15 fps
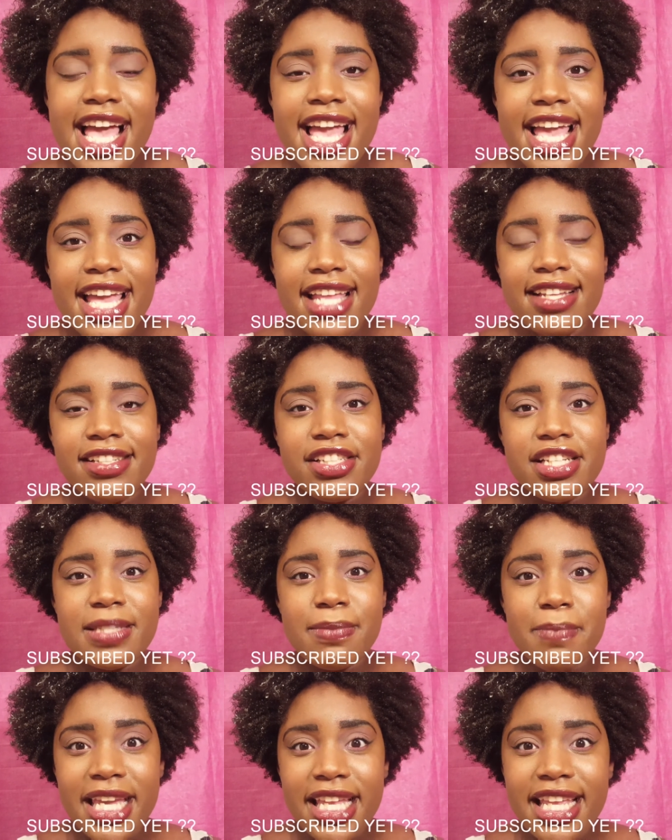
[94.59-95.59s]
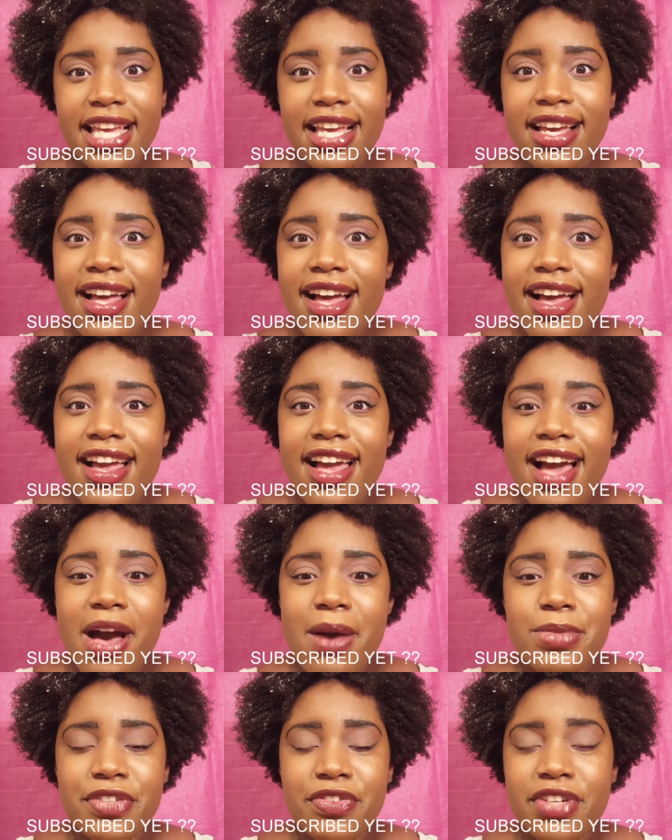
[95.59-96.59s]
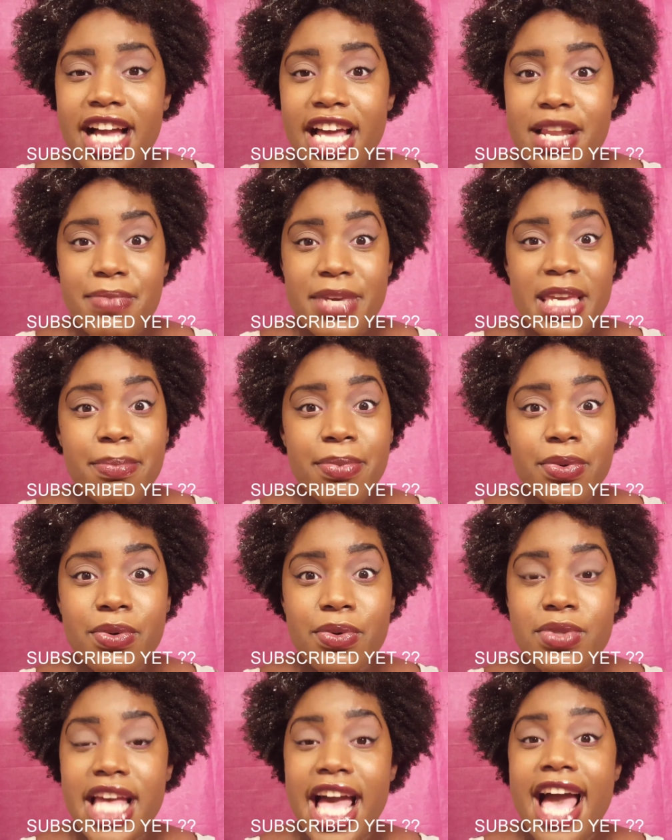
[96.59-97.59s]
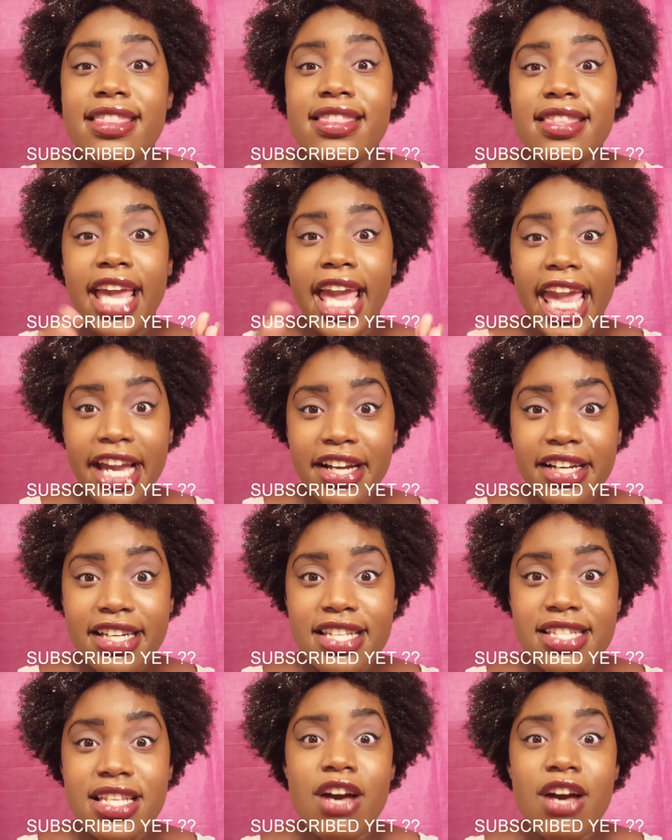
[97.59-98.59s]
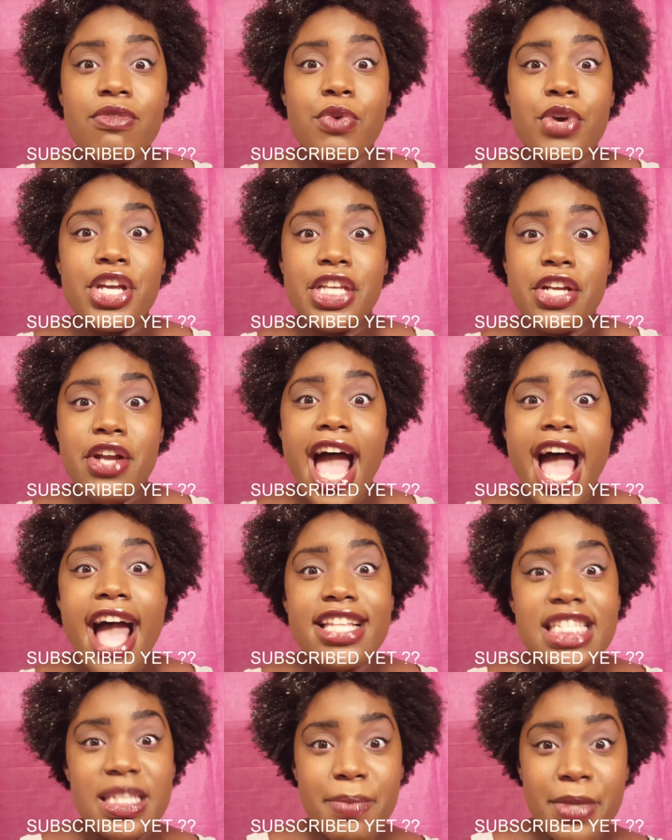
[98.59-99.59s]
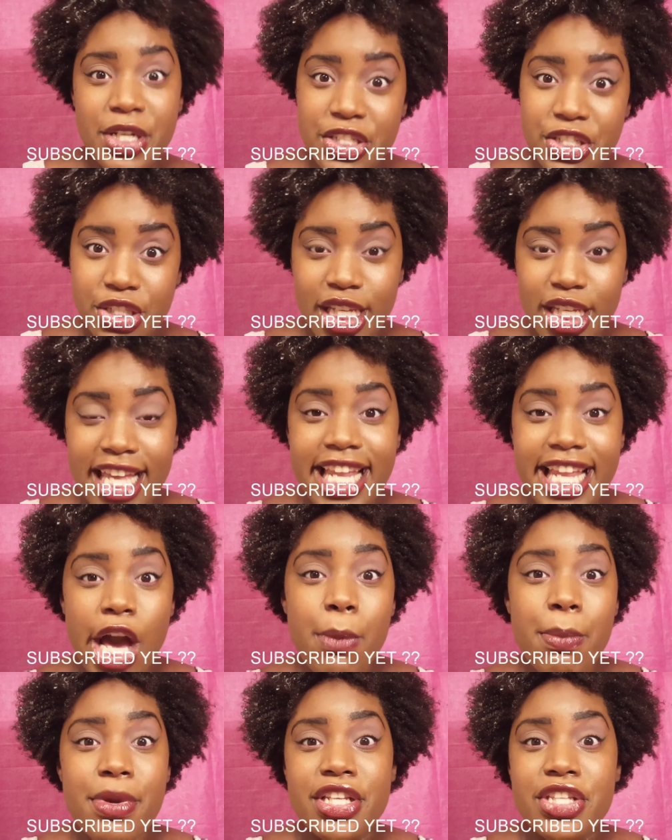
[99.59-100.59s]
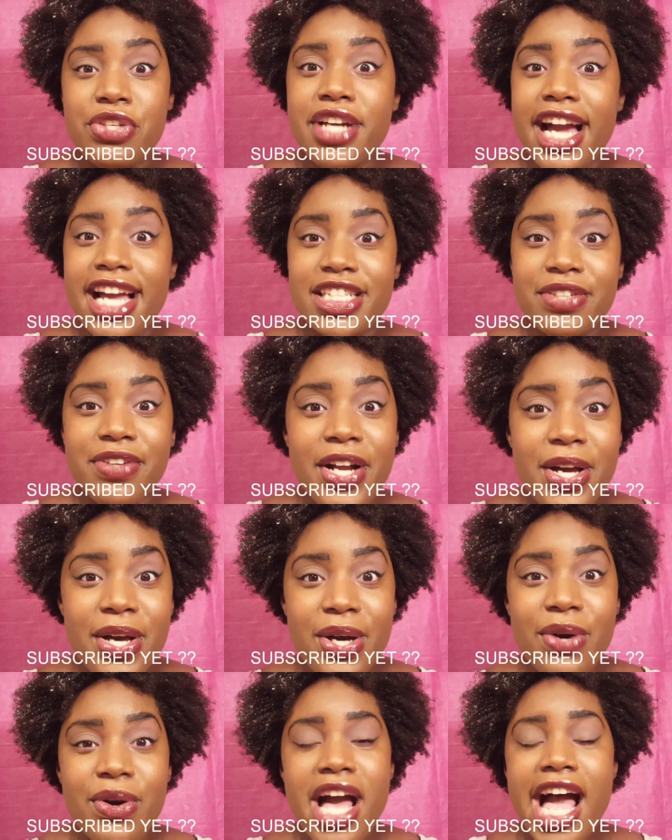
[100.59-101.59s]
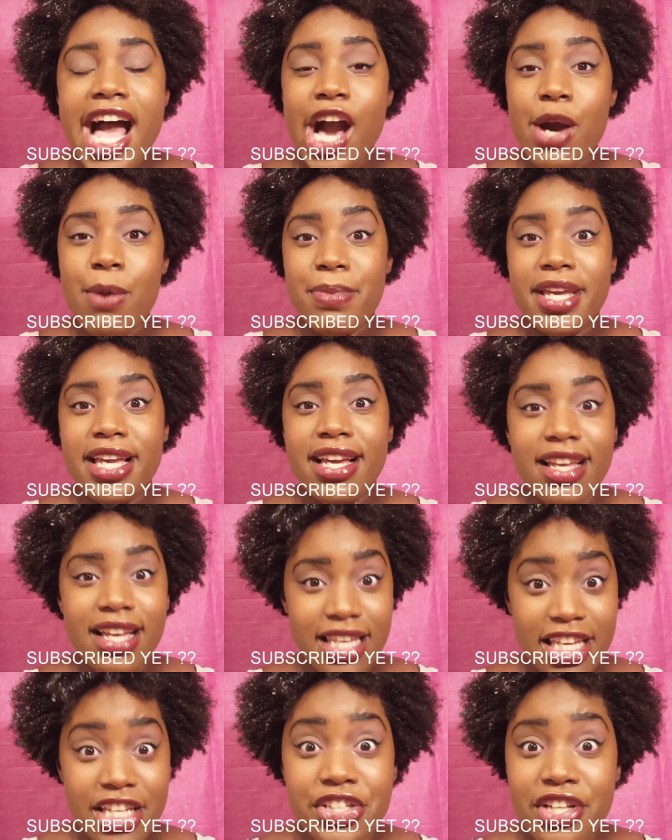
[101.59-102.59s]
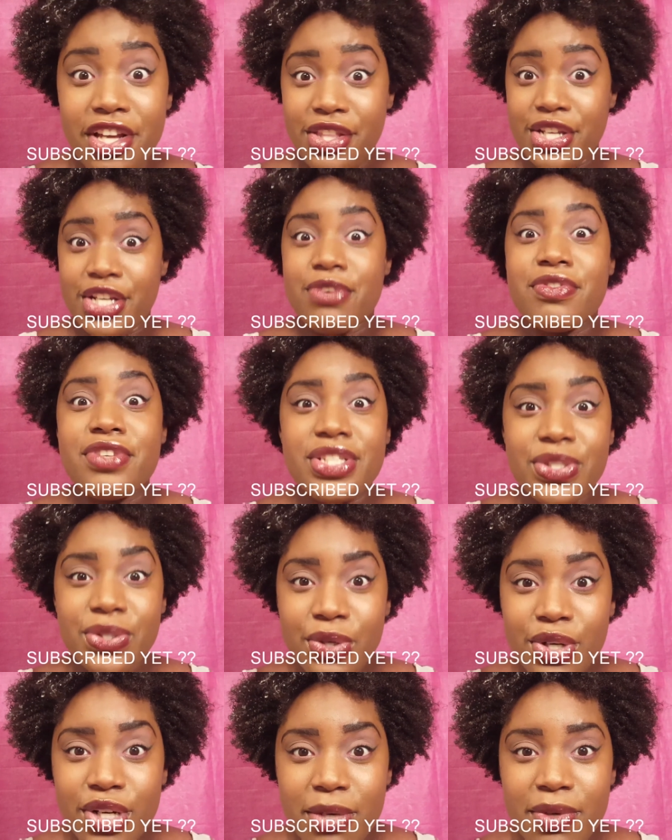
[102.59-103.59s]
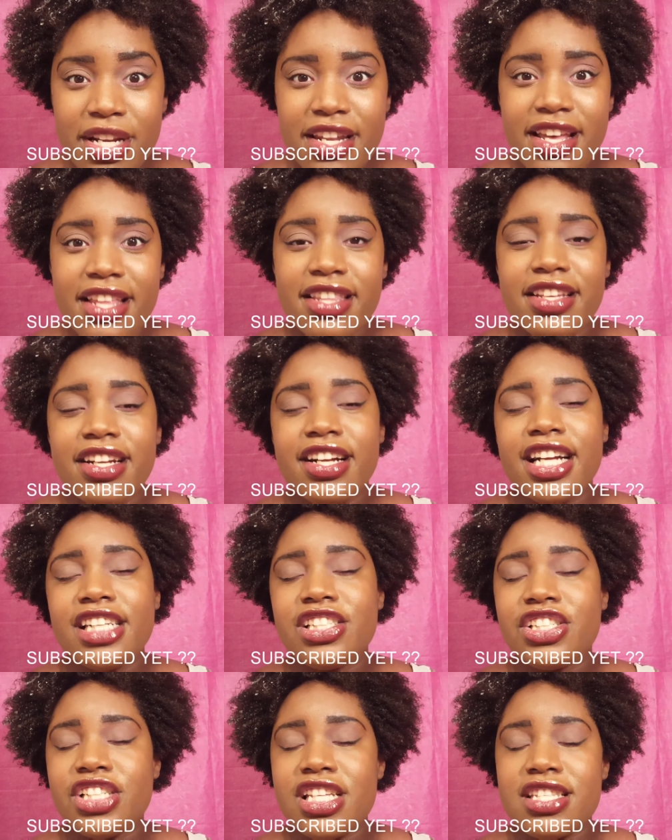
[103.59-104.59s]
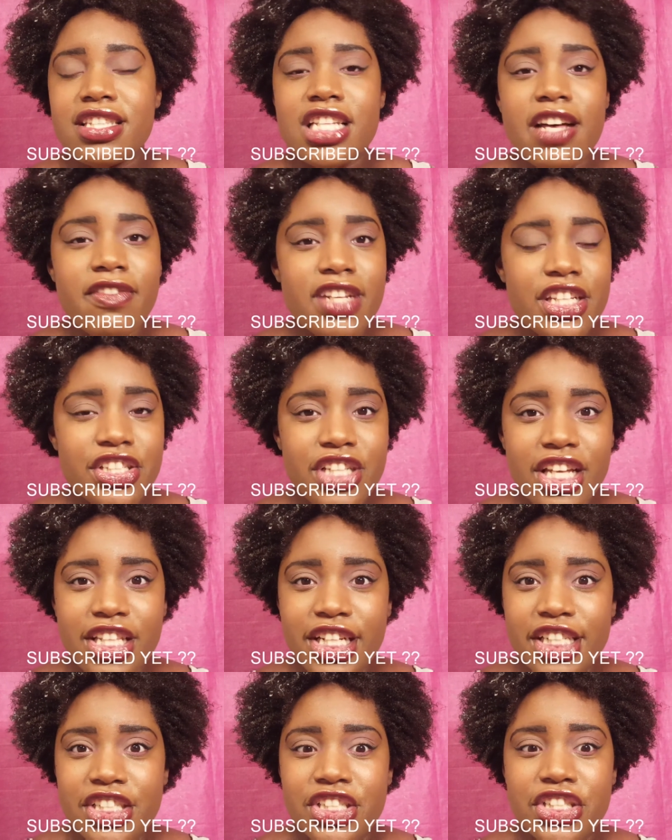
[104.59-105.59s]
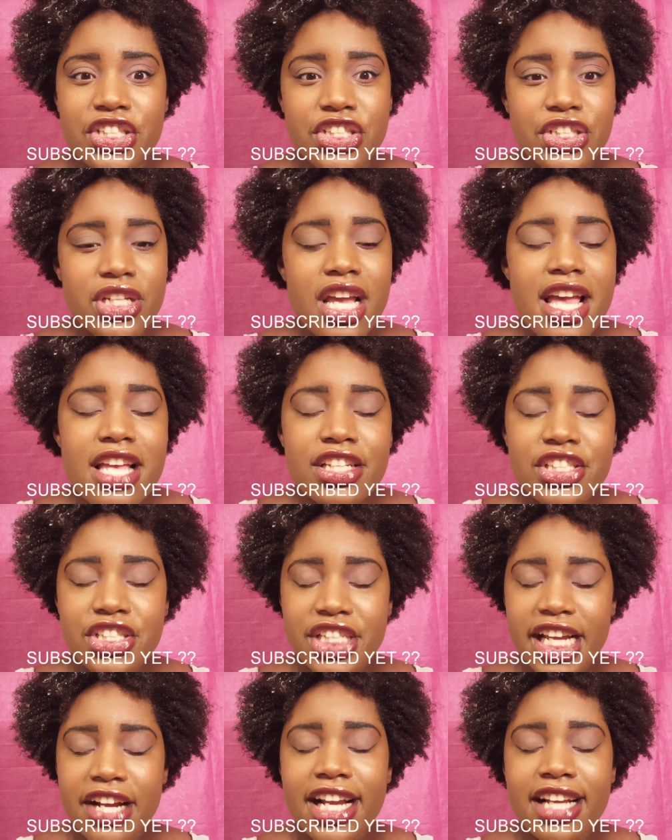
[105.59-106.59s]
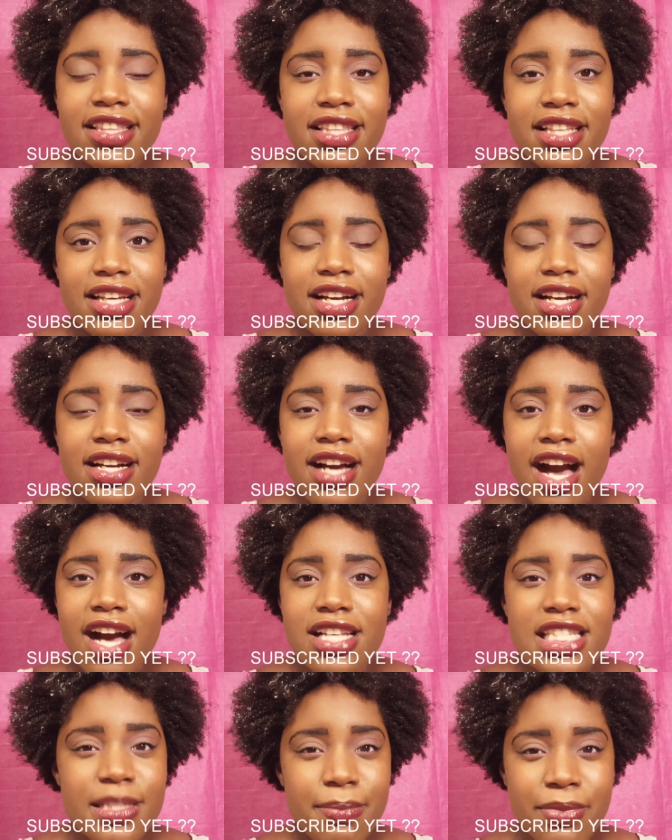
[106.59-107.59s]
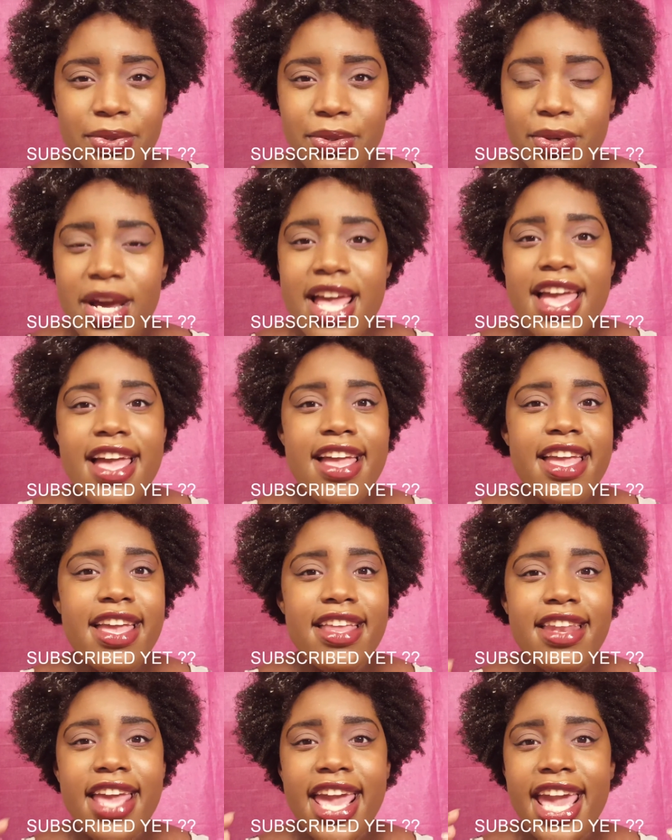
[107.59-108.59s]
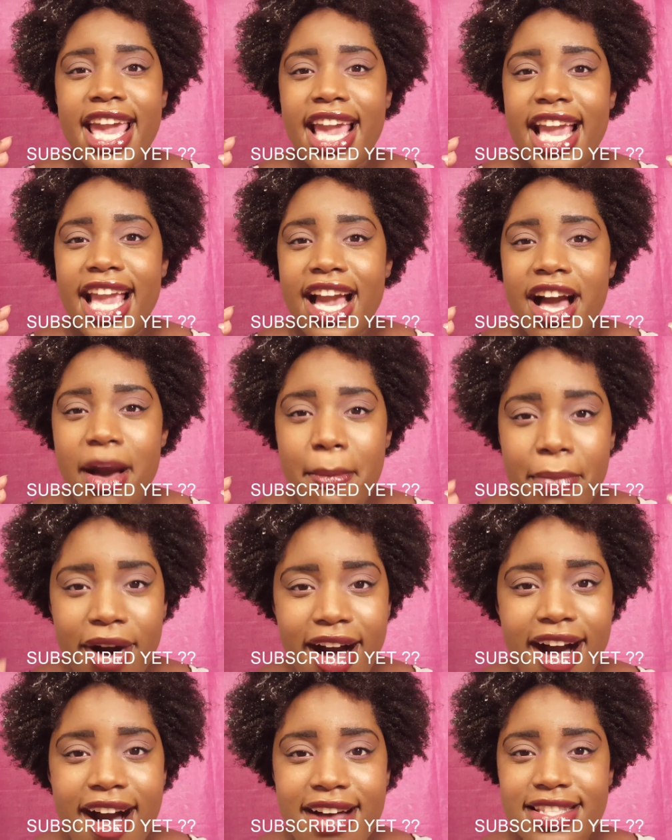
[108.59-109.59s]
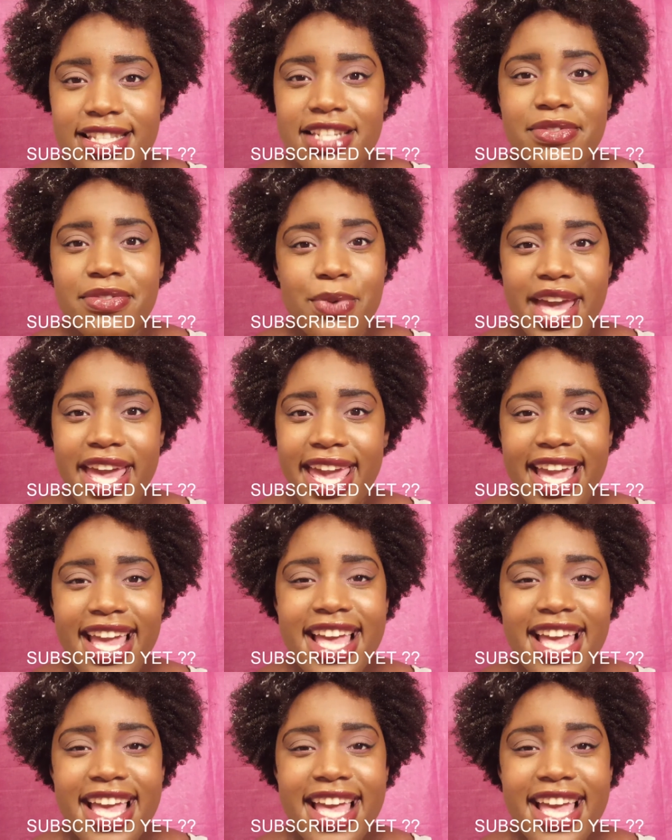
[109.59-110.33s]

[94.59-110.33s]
and just meeting um, different kind of peoples at the areas of where they're at spiritually, and helping you guys grow, helping each other restore one another, and just loving each other, and just sh sharing the gospel in a positive way.